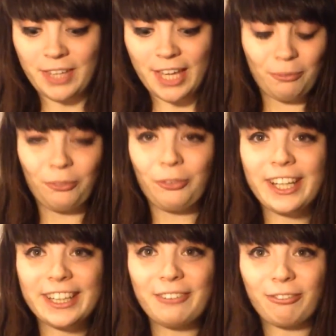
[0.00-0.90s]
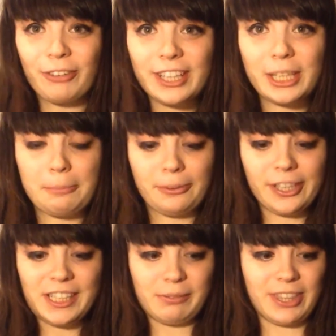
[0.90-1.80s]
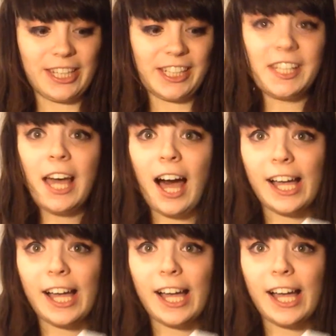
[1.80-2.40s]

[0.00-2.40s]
I'm really pleased with this.